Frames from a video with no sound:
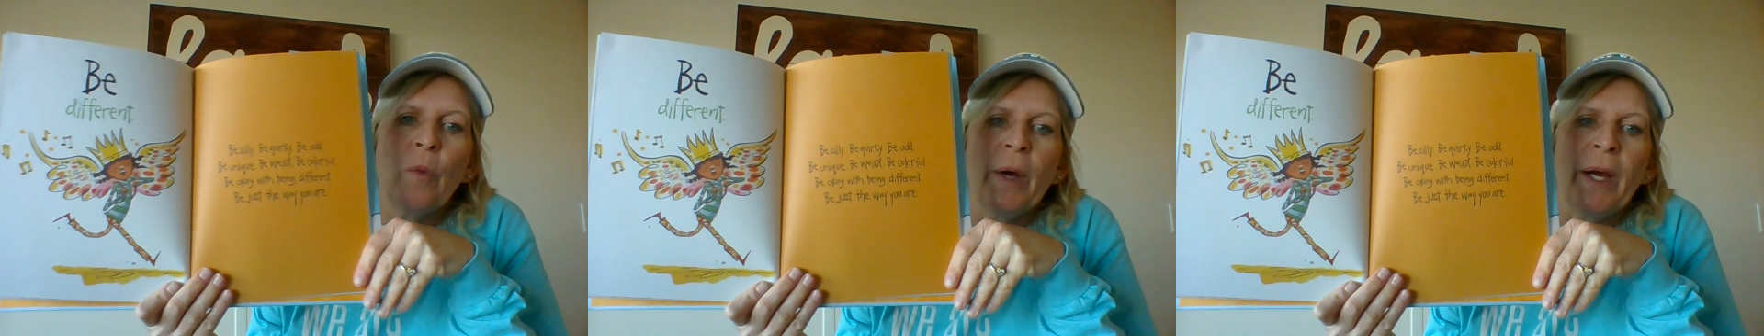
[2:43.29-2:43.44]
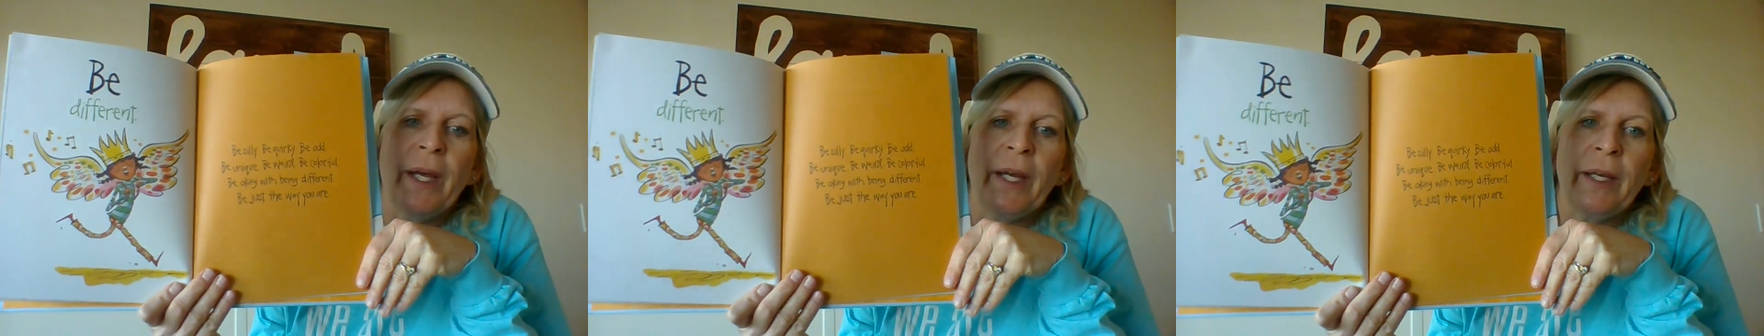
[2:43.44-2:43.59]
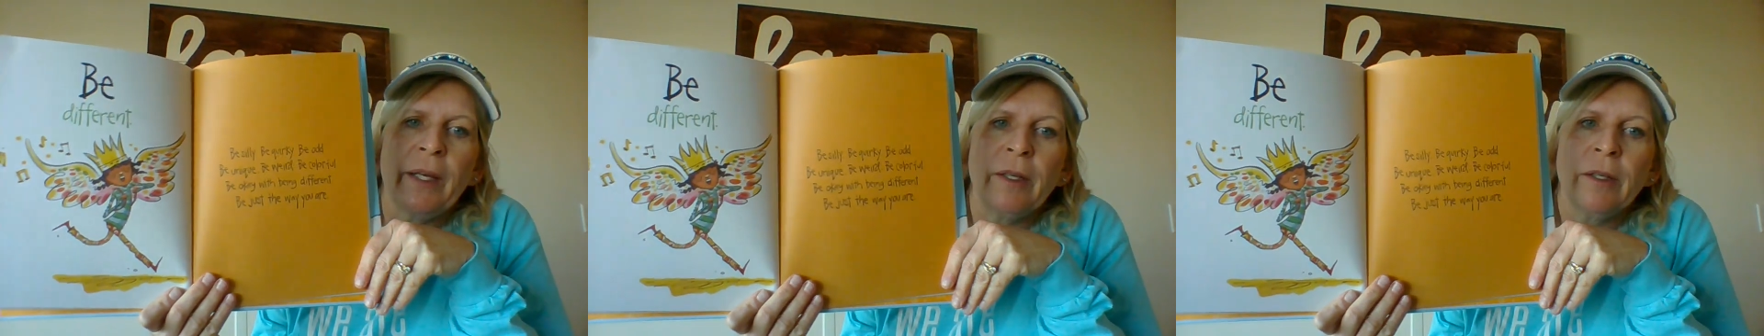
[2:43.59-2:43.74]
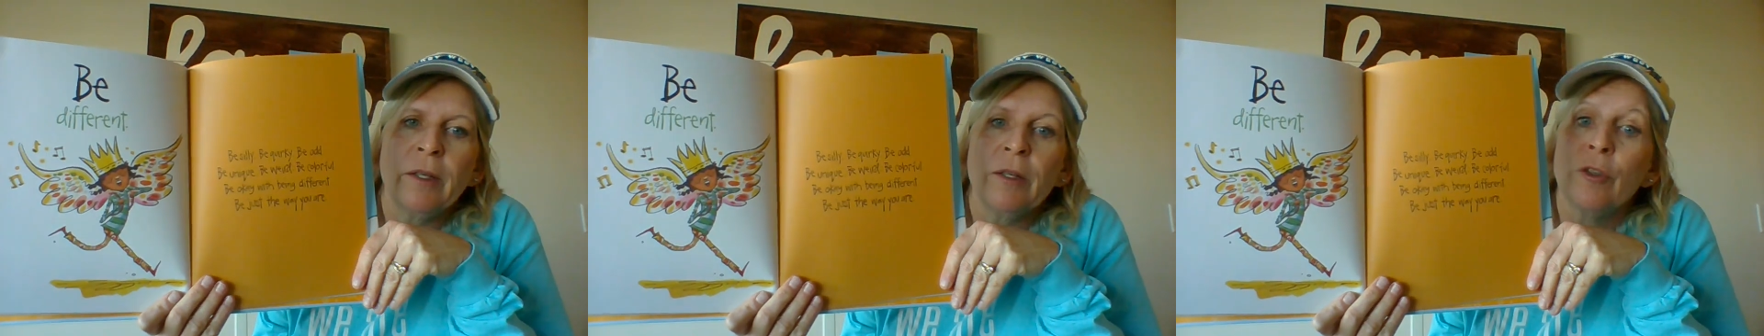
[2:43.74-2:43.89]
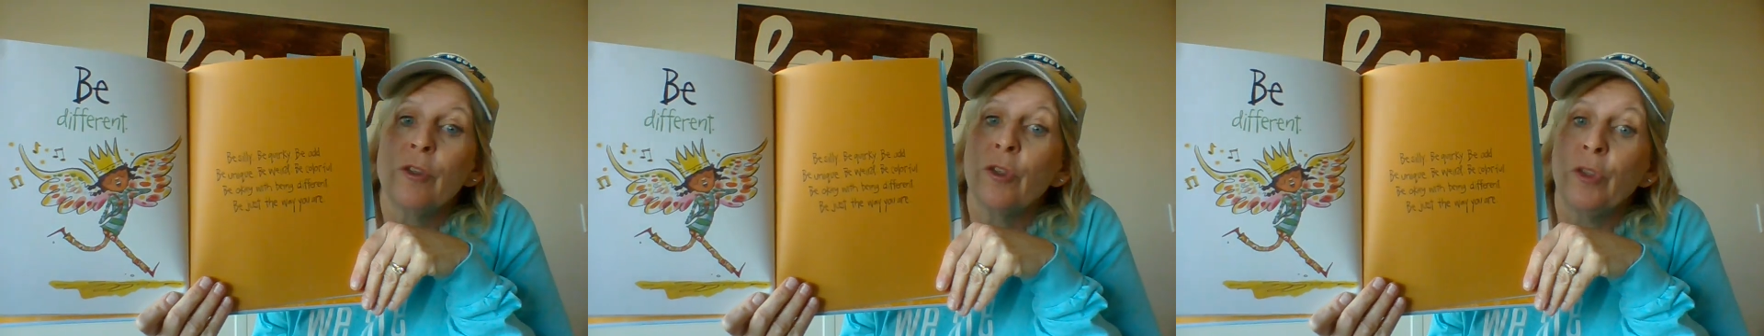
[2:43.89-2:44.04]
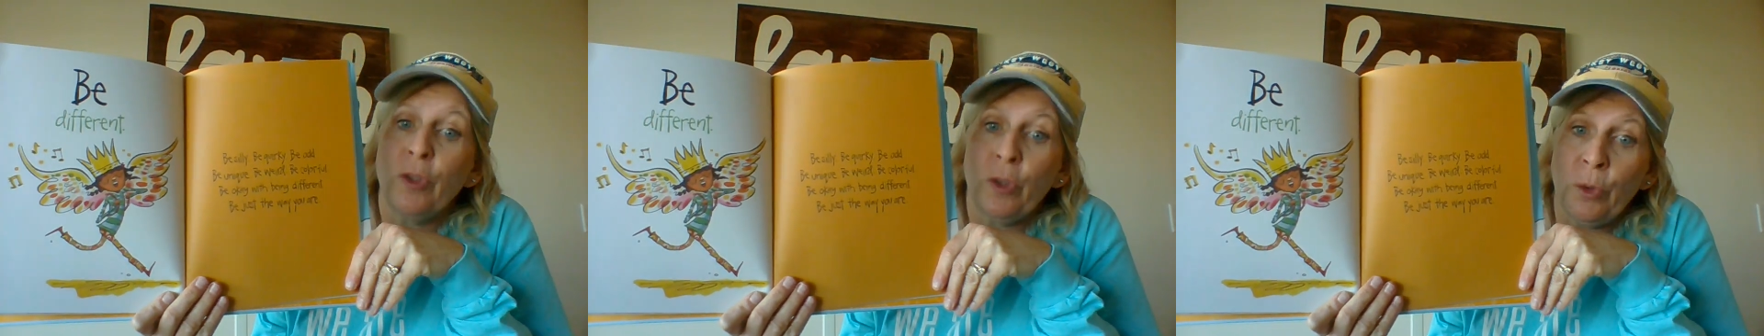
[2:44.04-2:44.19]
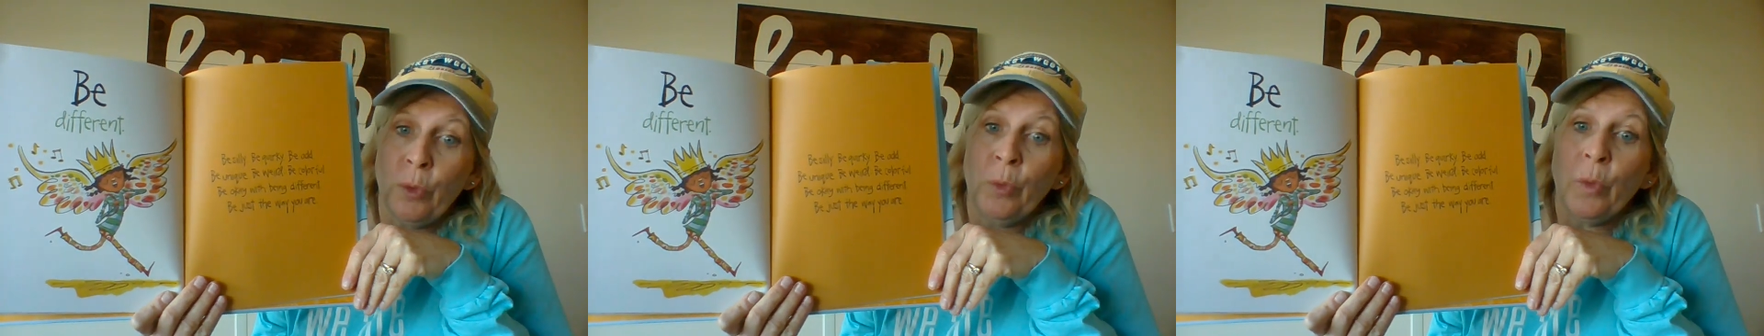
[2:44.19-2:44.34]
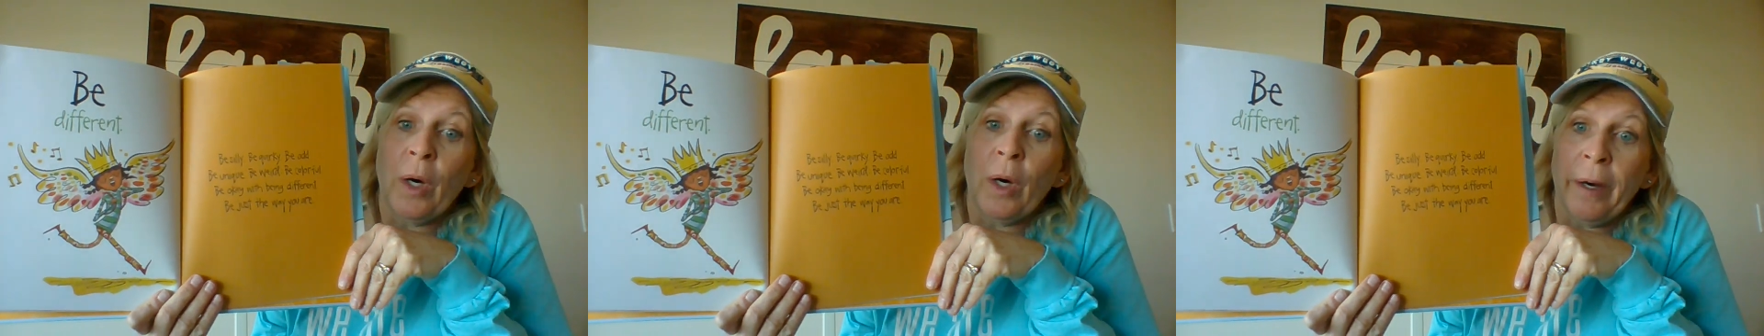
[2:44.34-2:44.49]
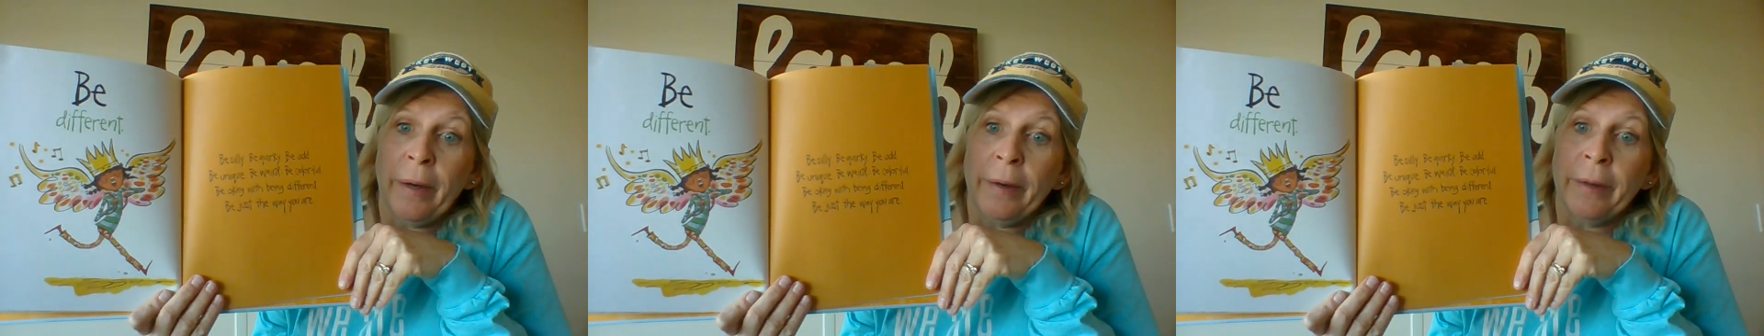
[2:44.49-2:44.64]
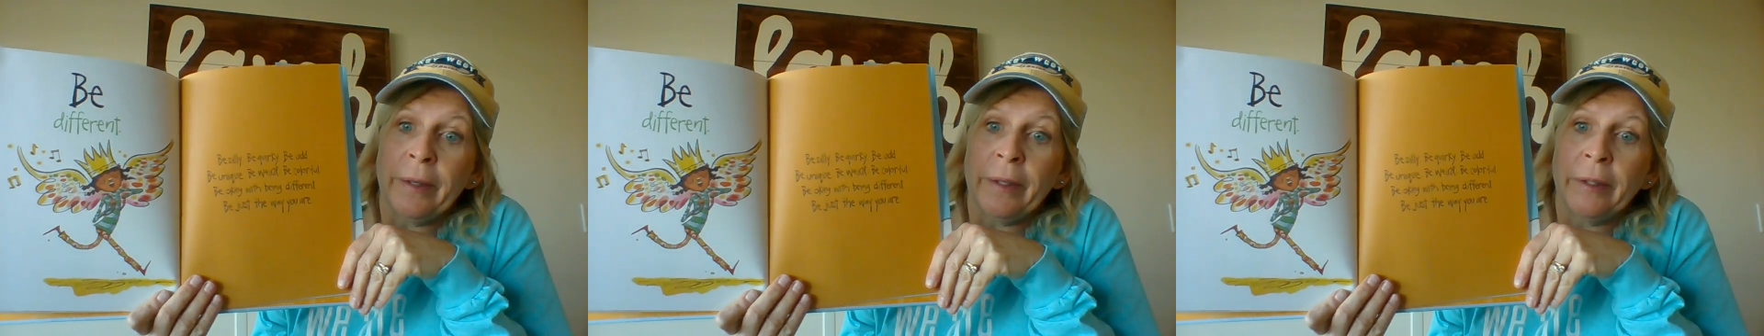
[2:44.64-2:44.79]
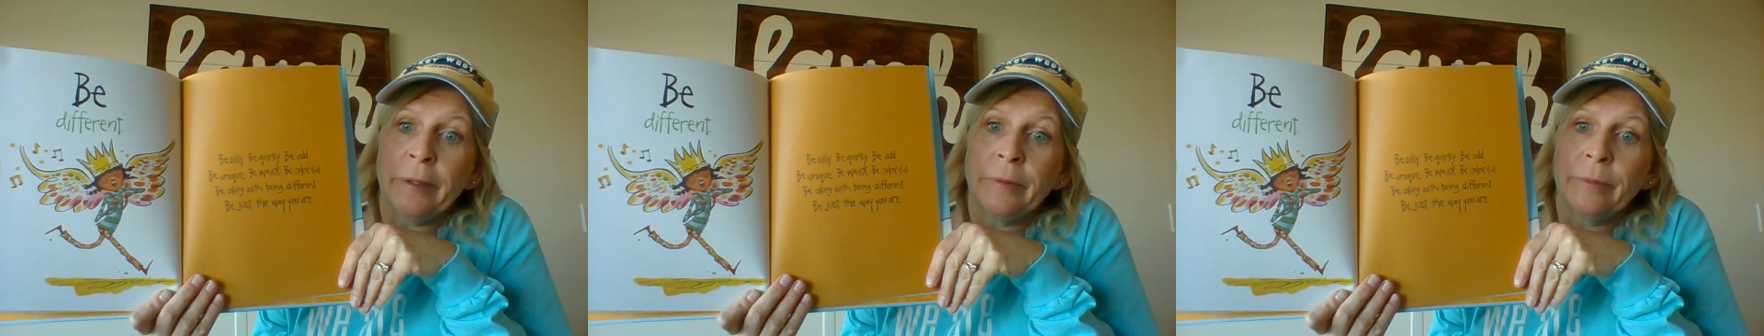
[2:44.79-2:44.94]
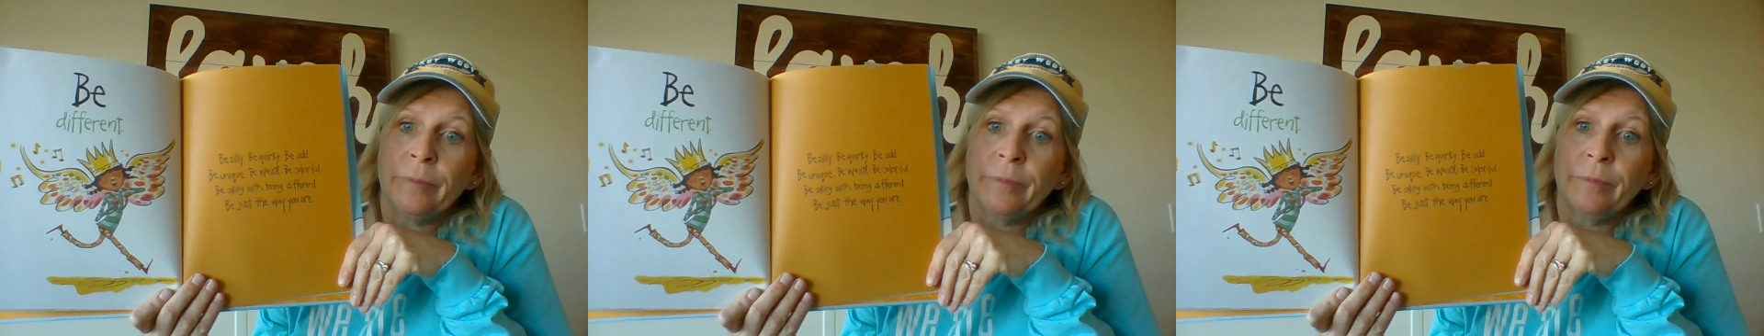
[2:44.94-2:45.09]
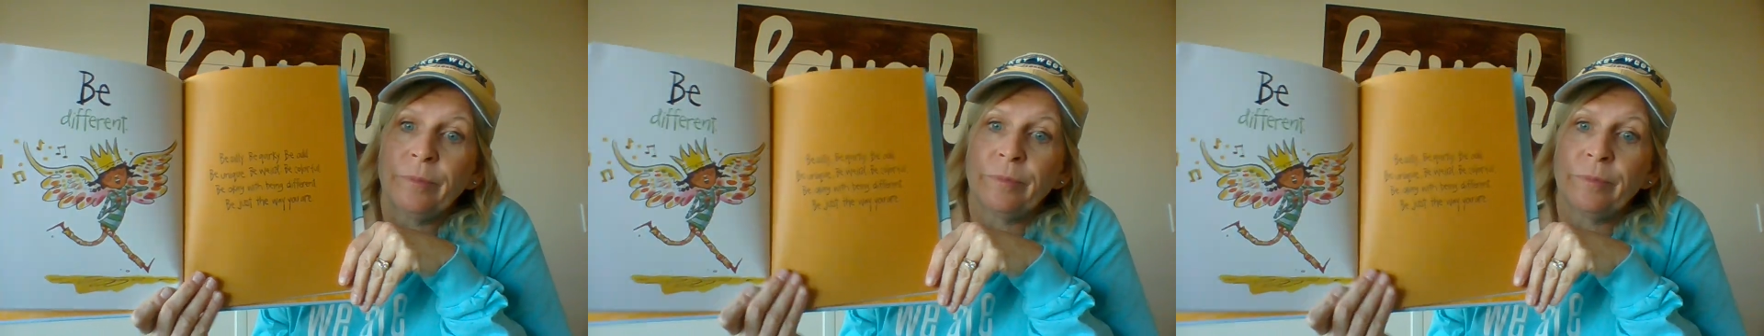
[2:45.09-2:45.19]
way you are.